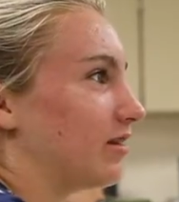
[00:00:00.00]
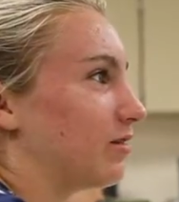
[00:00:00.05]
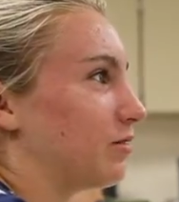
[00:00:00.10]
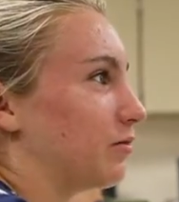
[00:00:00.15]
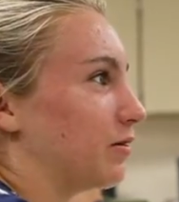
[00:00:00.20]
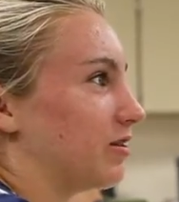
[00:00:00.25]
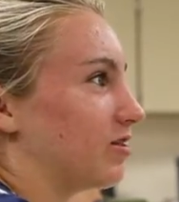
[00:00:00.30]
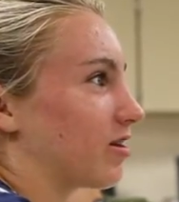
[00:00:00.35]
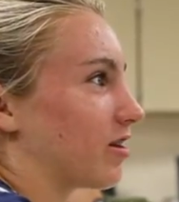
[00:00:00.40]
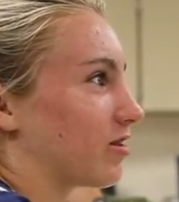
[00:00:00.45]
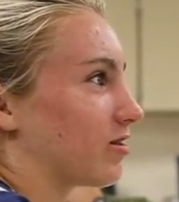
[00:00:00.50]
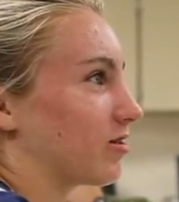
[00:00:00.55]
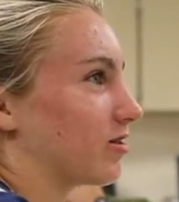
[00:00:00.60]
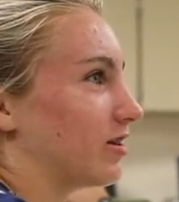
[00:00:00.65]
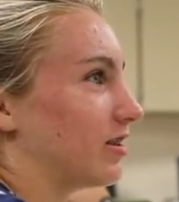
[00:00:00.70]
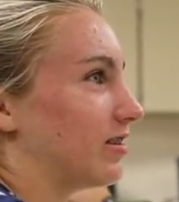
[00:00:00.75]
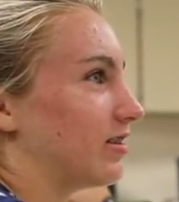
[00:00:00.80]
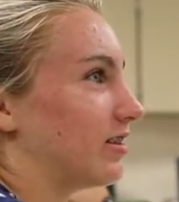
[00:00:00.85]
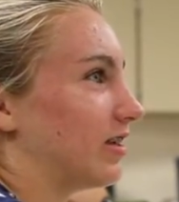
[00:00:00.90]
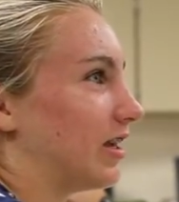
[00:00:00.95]
to each other
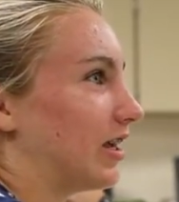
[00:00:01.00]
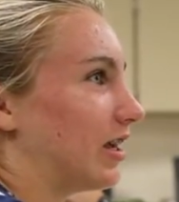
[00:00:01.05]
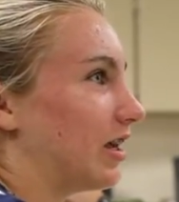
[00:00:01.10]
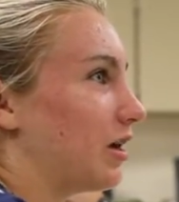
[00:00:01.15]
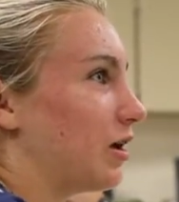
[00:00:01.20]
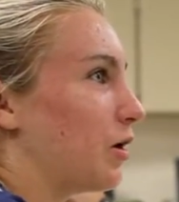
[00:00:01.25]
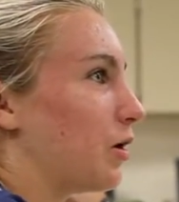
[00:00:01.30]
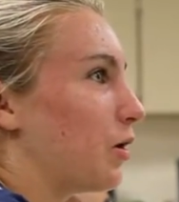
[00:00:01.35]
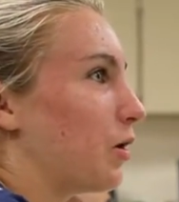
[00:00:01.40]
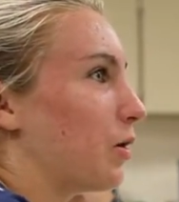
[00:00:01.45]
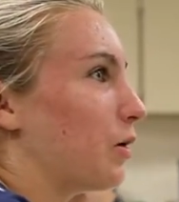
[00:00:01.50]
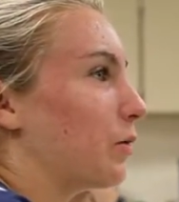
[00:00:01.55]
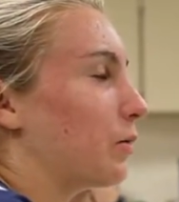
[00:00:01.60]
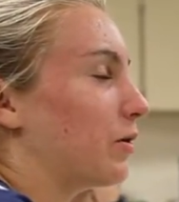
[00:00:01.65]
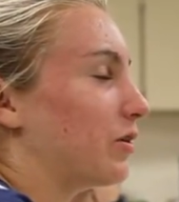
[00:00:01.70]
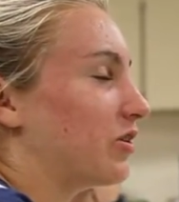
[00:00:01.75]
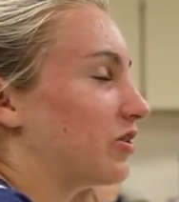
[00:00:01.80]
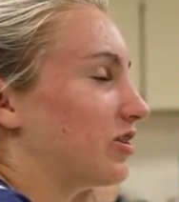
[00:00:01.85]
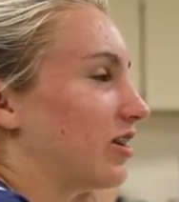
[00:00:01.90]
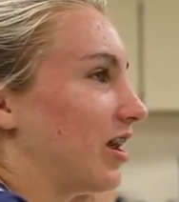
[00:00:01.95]
to see
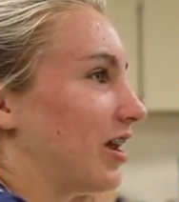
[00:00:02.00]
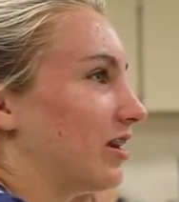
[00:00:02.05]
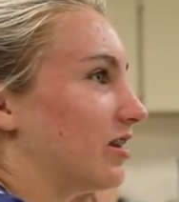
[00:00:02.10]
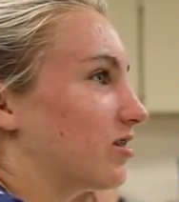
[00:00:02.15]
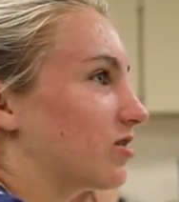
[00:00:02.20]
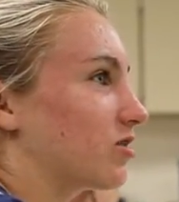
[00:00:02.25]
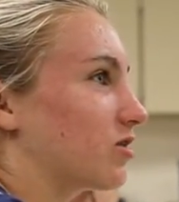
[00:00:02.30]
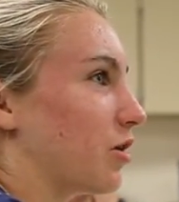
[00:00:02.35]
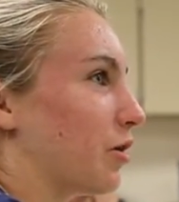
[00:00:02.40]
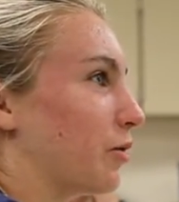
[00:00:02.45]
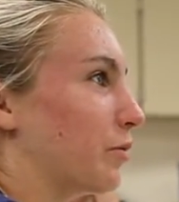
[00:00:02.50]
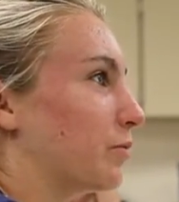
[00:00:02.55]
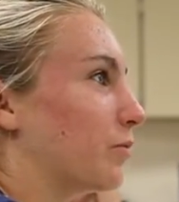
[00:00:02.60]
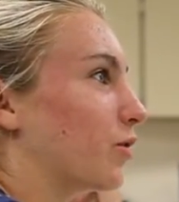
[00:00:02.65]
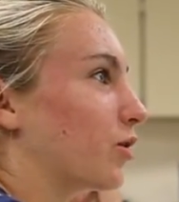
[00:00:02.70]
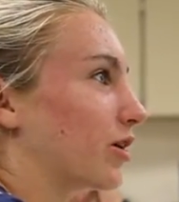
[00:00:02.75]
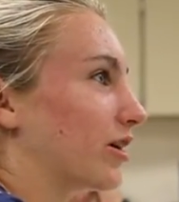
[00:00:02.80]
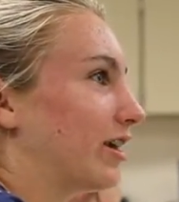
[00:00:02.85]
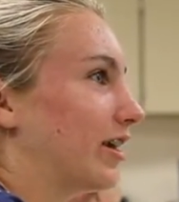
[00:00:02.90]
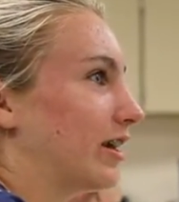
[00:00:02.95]
which dates show
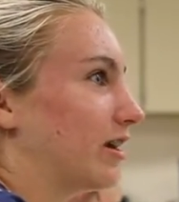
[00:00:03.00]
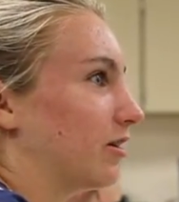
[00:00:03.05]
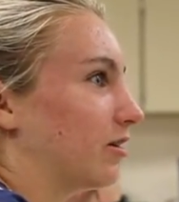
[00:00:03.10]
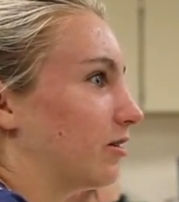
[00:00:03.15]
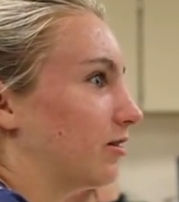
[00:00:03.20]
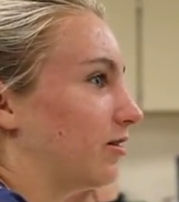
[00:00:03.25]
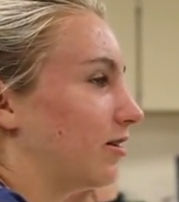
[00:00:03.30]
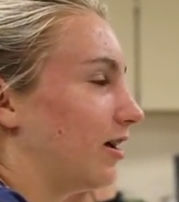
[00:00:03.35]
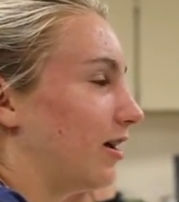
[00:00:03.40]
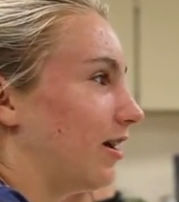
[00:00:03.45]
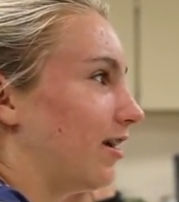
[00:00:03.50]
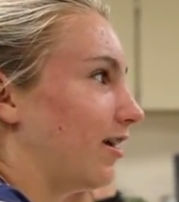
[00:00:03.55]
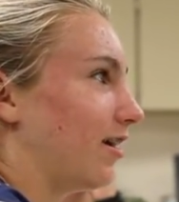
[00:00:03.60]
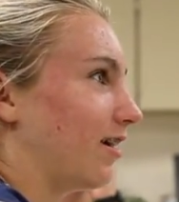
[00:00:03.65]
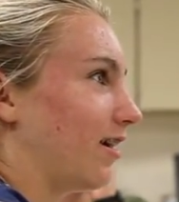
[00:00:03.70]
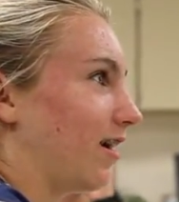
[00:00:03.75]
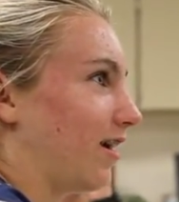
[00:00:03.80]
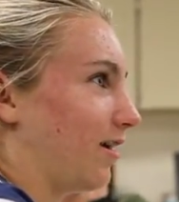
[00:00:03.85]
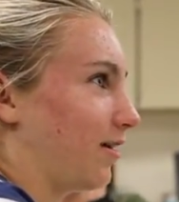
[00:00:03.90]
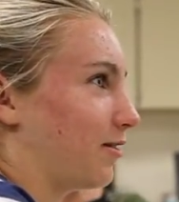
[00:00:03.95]
more killed
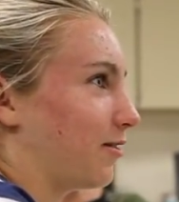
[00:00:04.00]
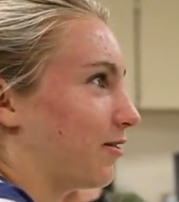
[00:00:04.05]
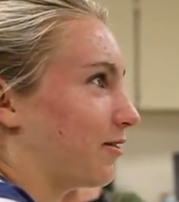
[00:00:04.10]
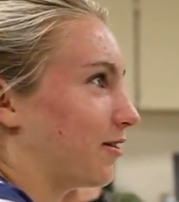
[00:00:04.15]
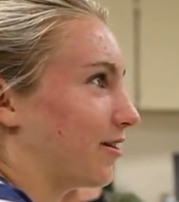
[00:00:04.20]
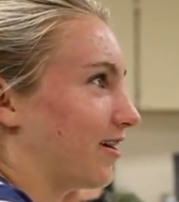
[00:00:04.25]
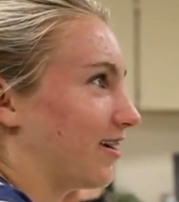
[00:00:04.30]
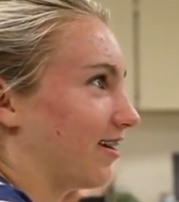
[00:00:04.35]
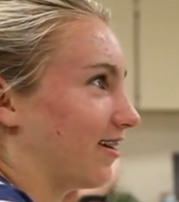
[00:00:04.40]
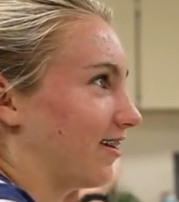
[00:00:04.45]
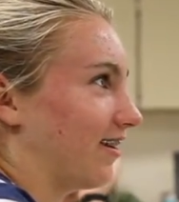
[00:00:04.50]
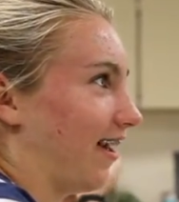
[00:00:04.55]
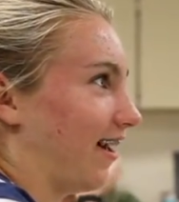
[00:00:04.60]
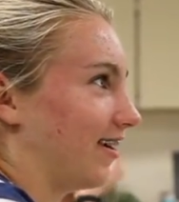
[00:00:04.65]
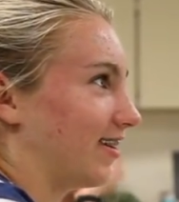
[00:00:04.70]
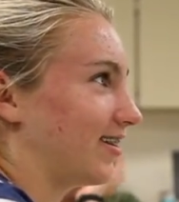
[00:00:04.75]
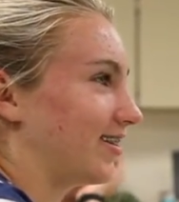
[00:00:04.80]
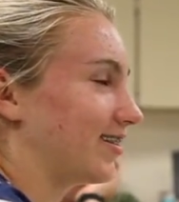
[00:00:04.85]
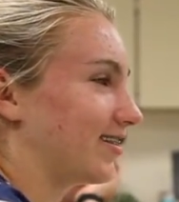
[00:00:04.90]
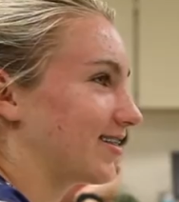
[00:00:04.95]
or
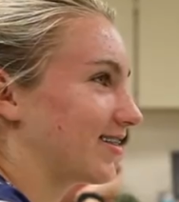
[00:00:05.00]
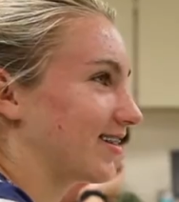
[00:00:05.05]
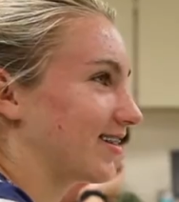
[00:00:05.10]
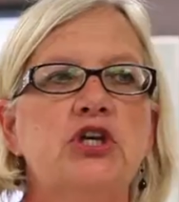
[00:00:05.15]
less.